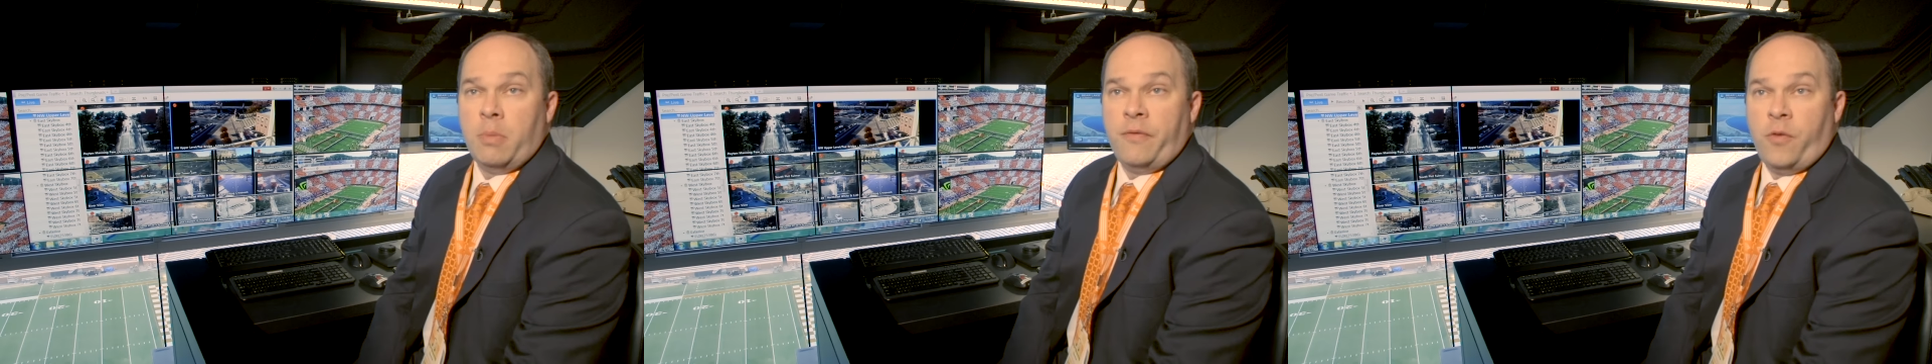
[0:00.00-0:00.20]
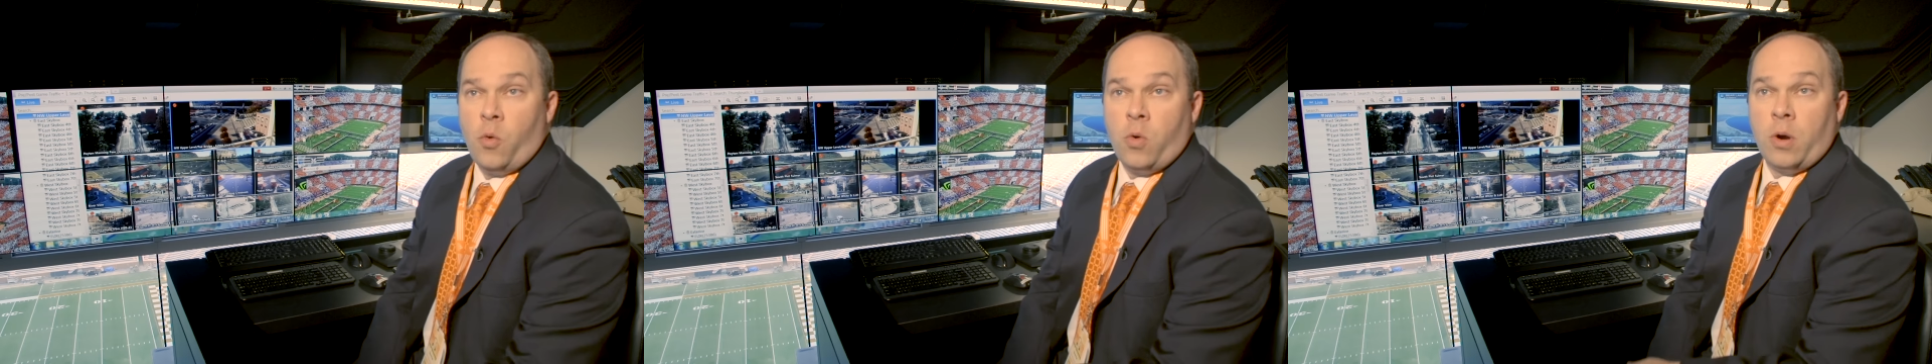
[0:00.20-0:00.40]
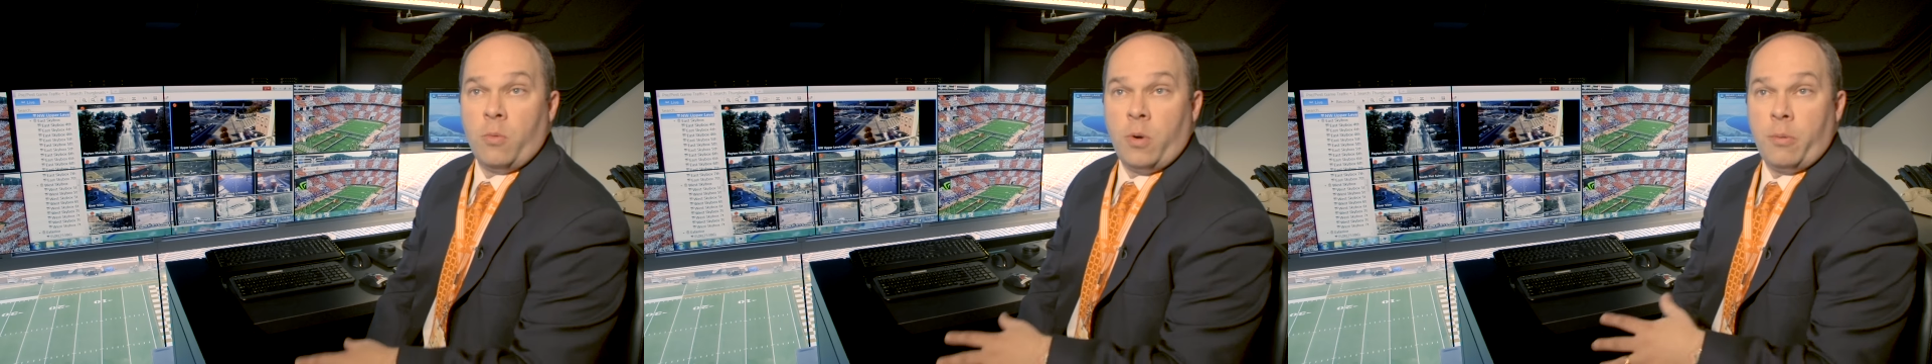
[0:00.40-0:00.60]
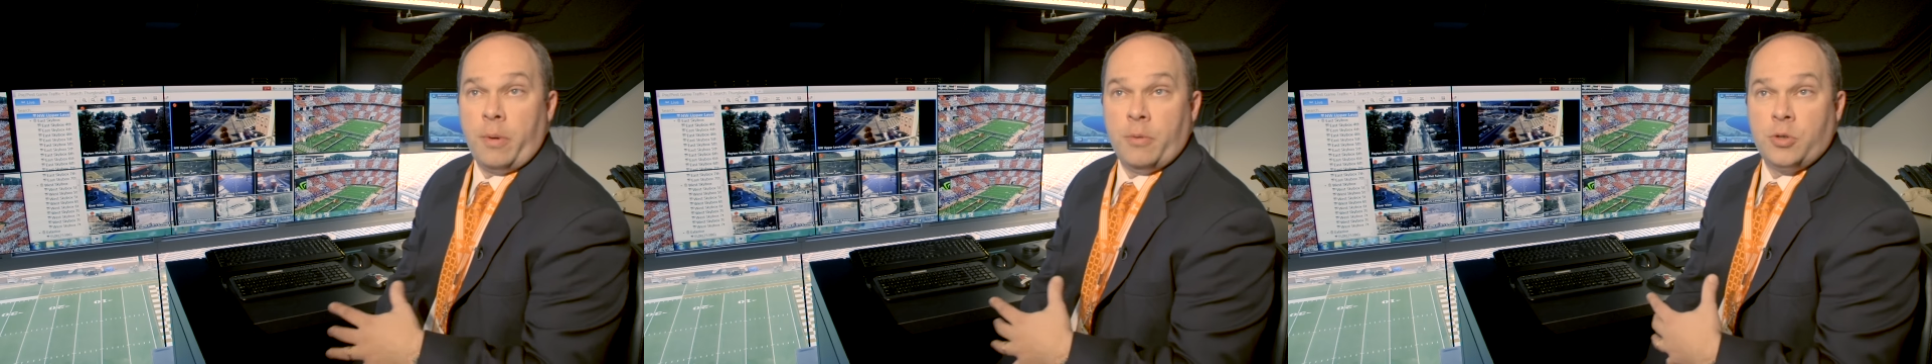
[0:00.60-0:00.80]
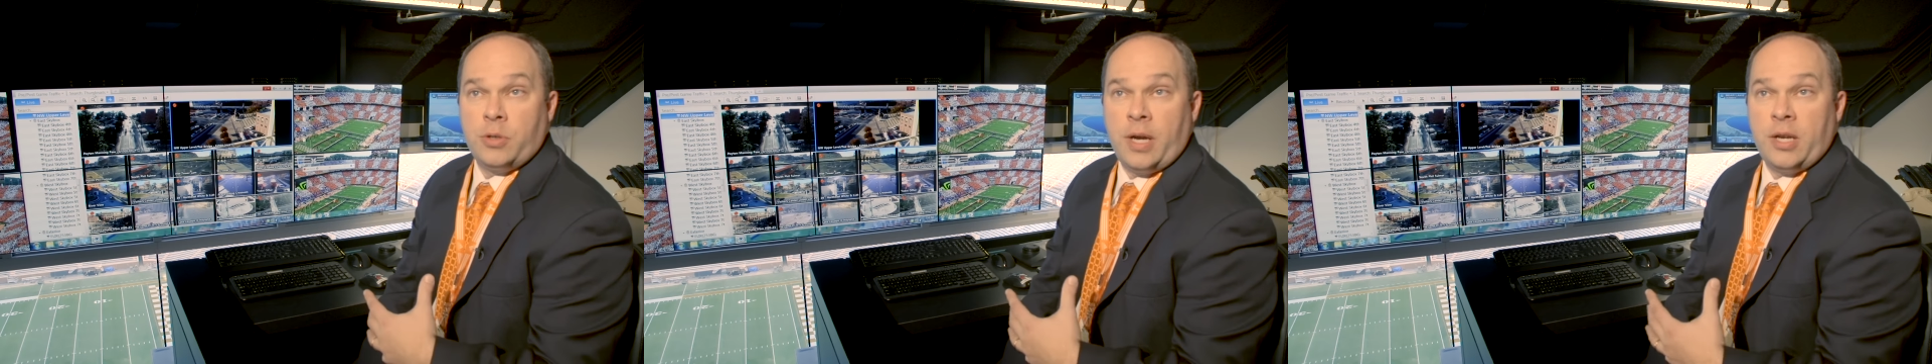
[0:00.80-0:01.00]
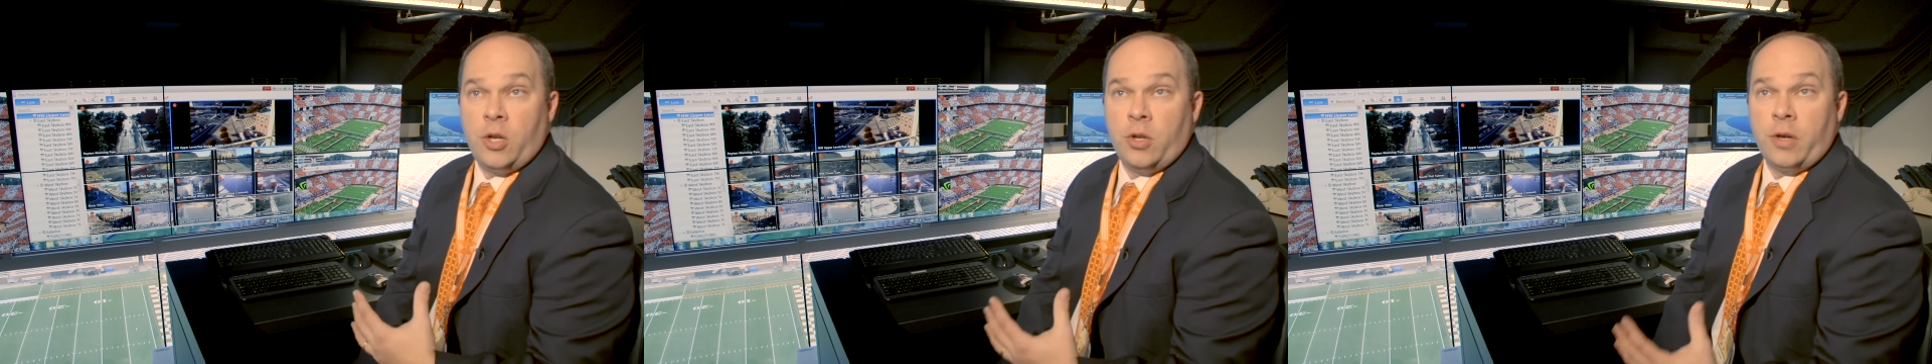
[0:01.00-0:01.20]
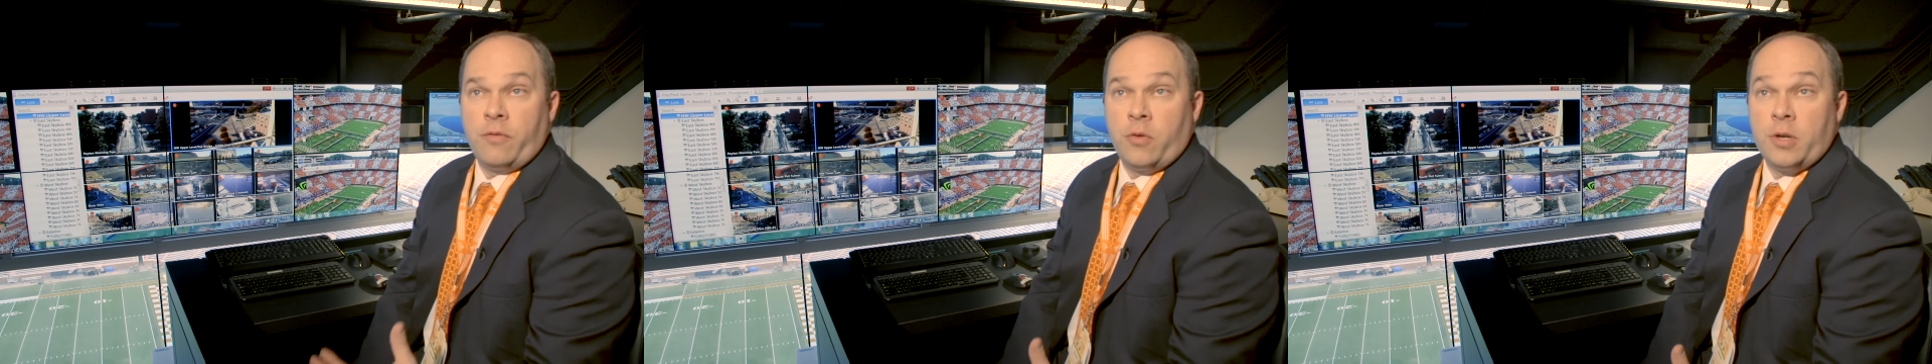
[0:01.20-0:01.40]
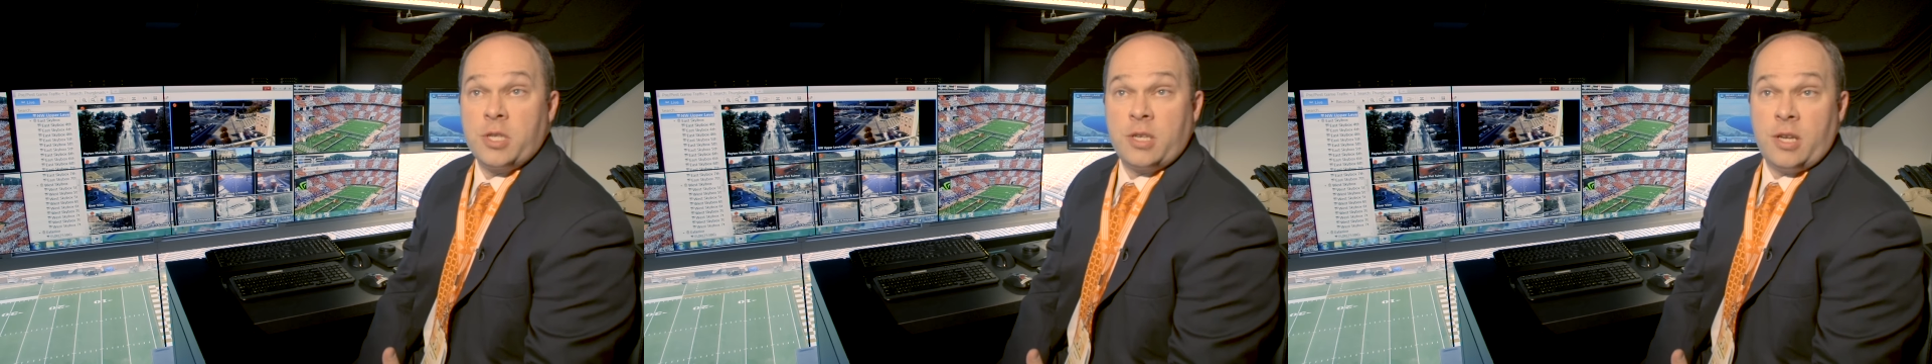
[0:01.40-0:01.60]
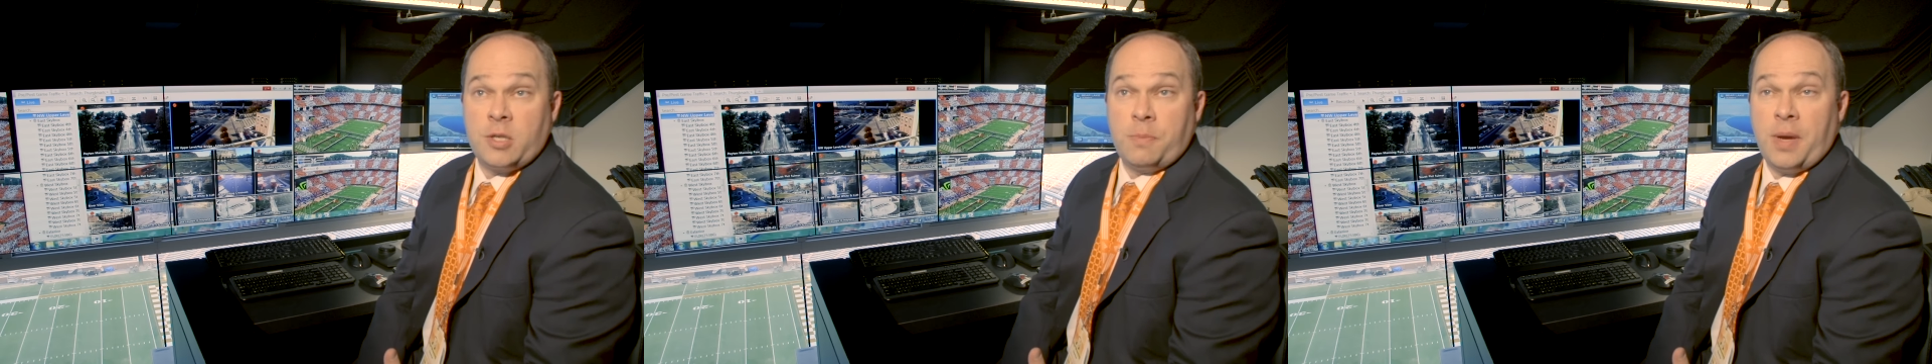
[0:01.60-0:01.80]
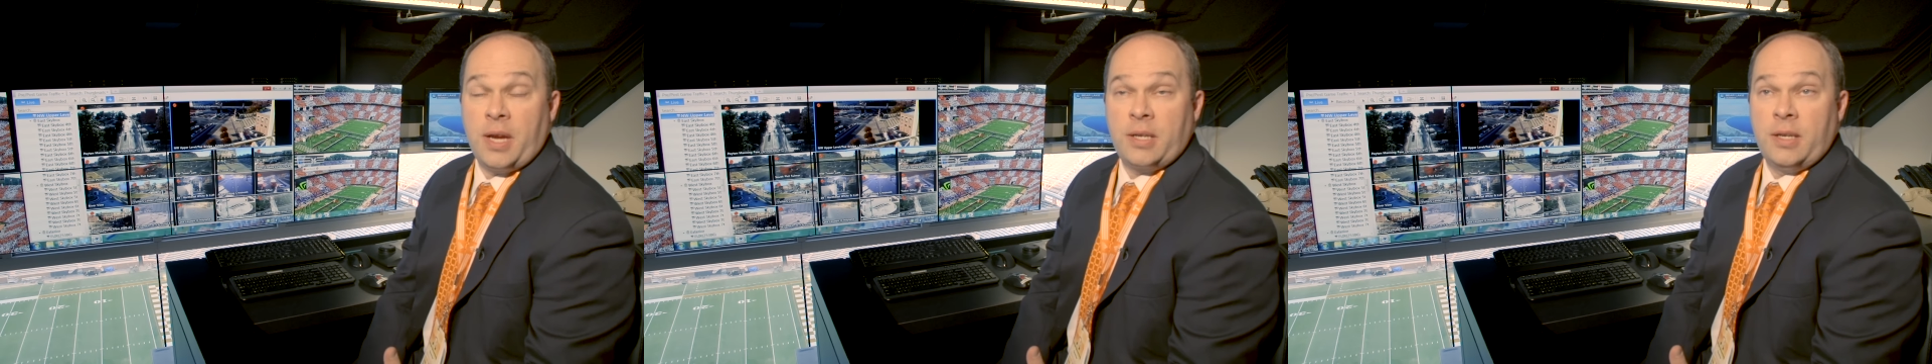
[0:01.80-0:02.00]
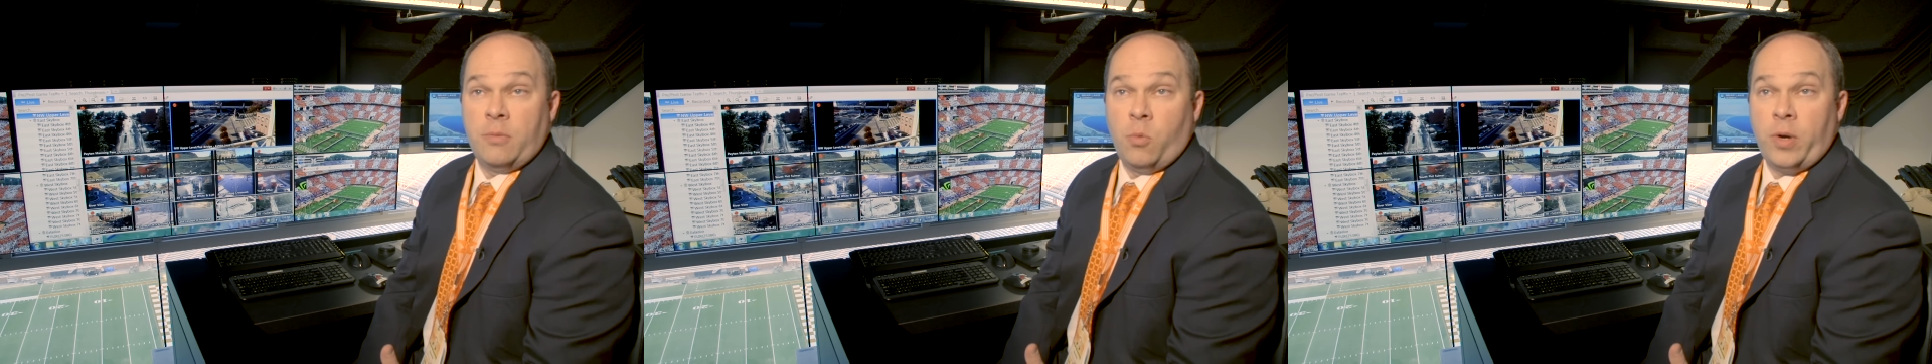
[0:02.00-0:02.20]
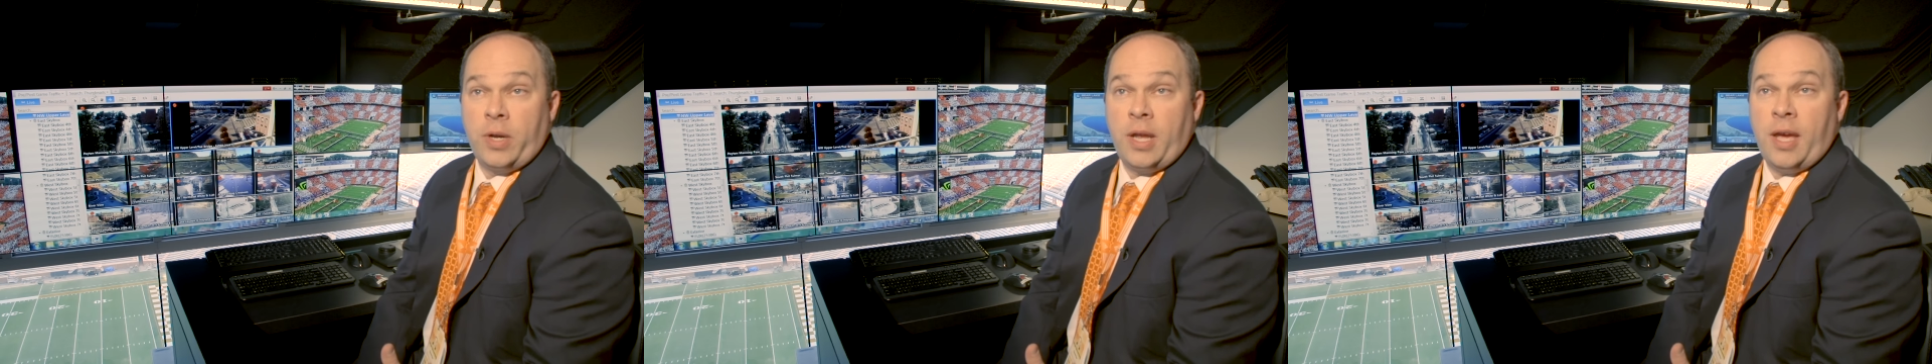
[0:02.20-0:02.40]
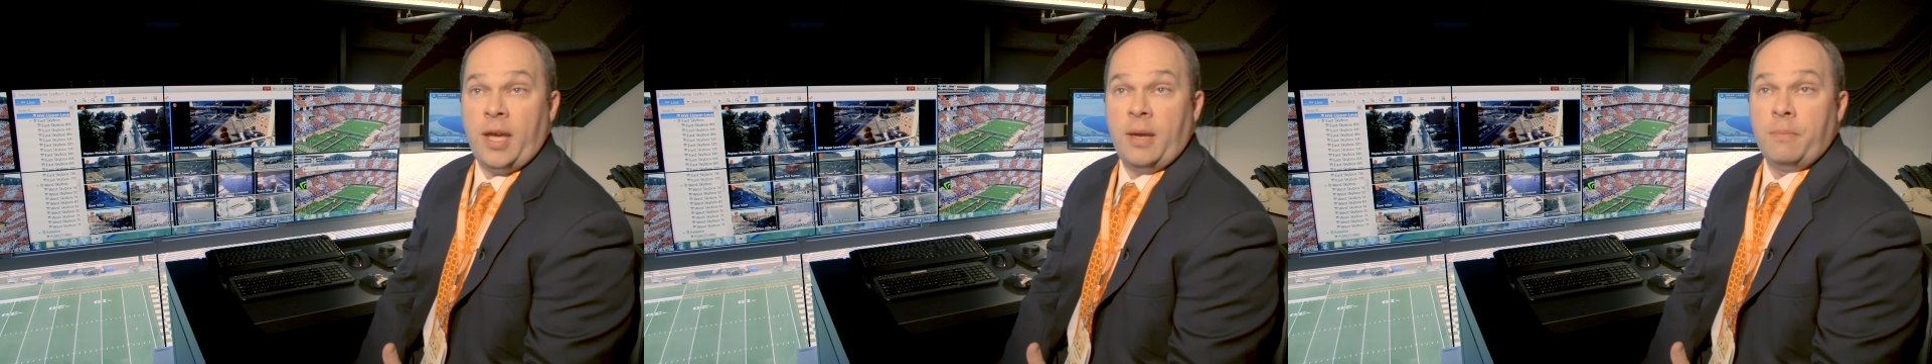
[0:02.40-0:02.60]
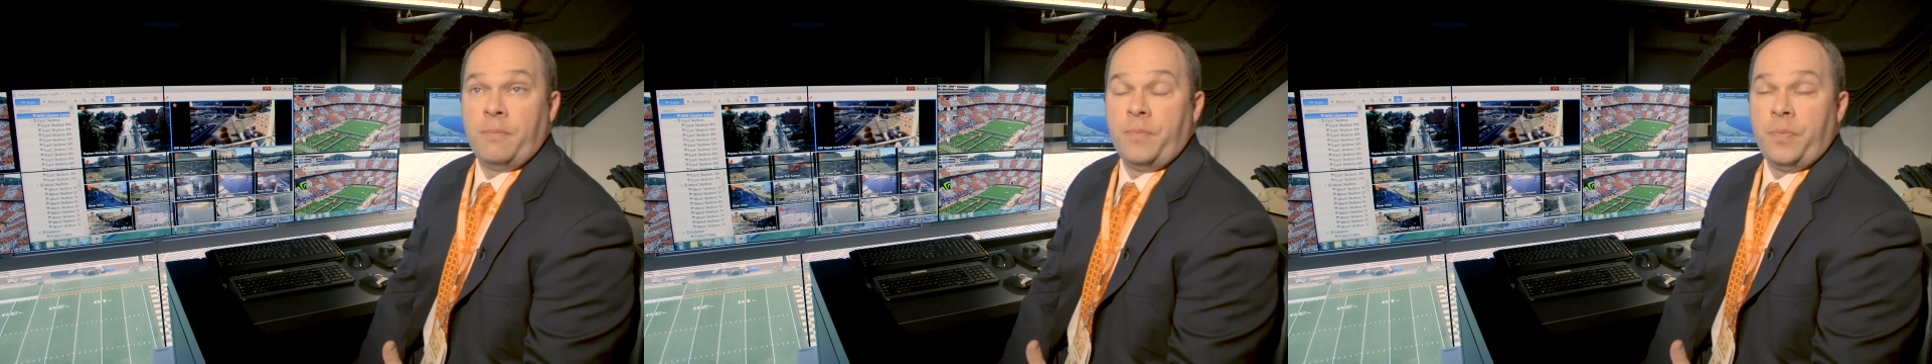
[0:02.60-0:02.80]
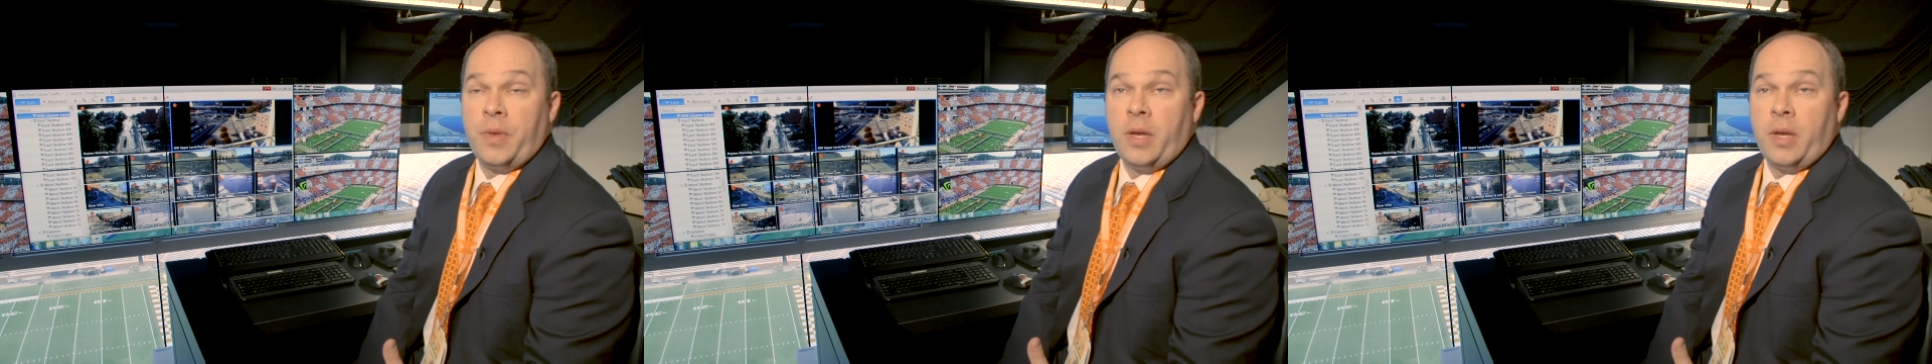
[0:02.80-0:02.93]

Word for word: Before, where we were trying to look for a suspect in one game,